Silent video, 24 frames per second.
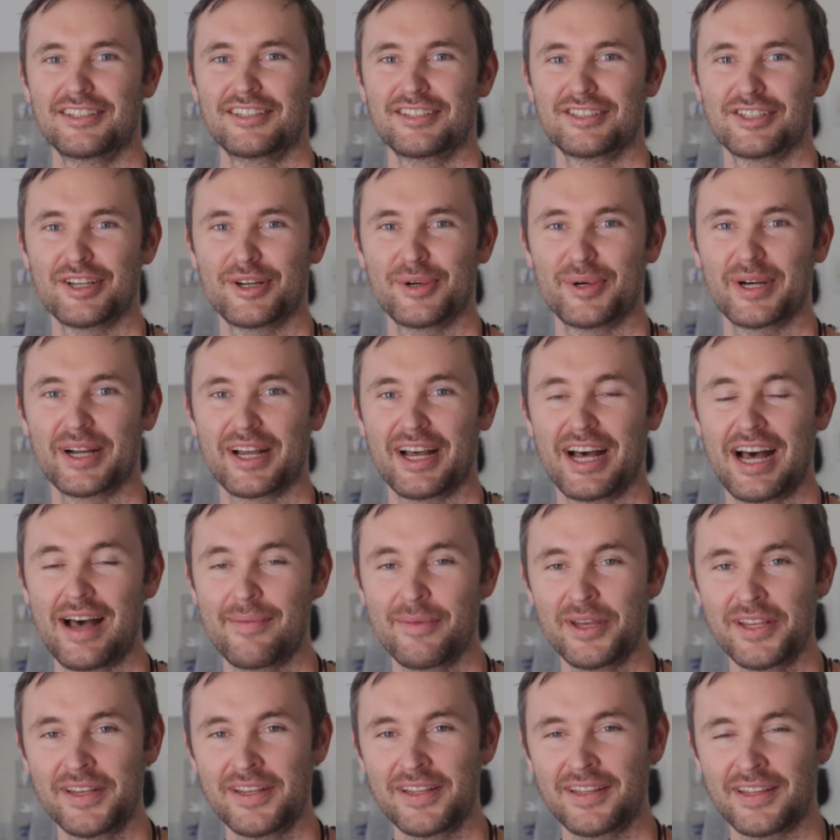So a
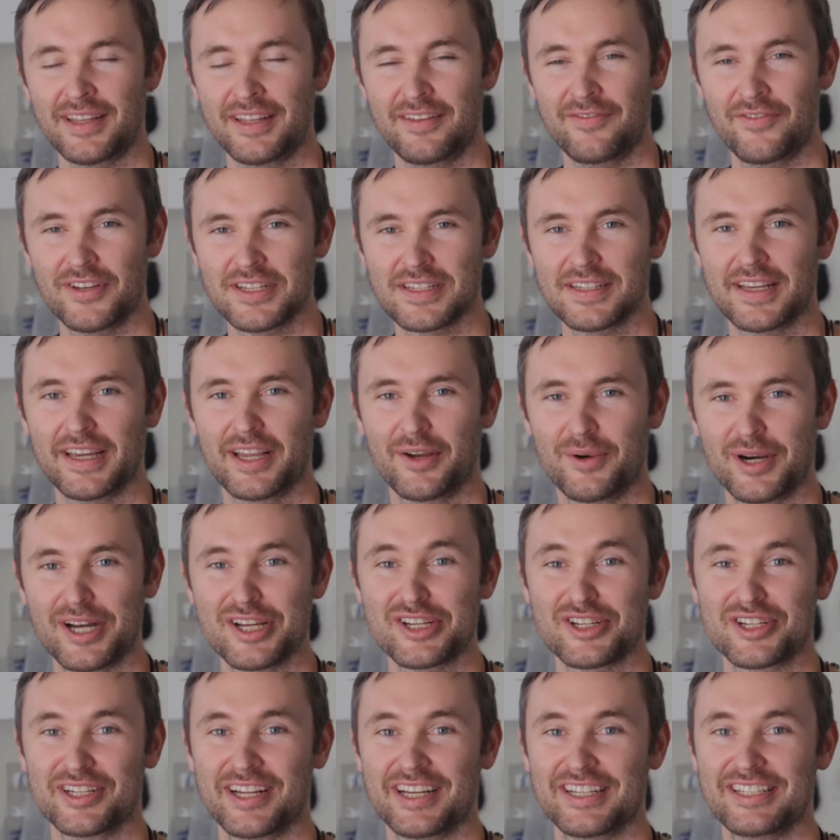common Invisalign
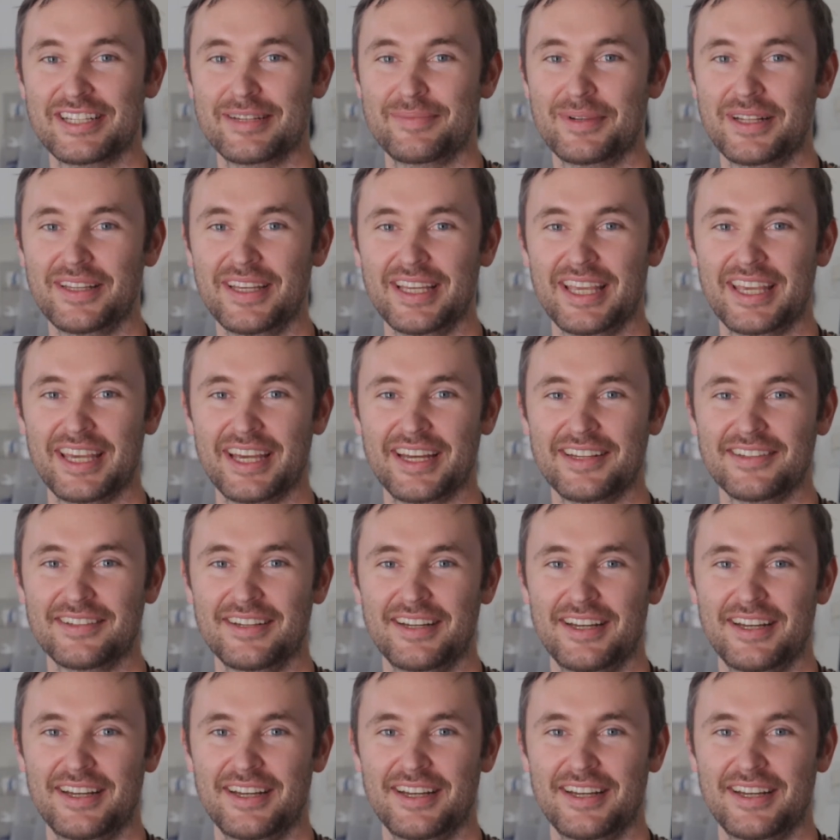question I typically get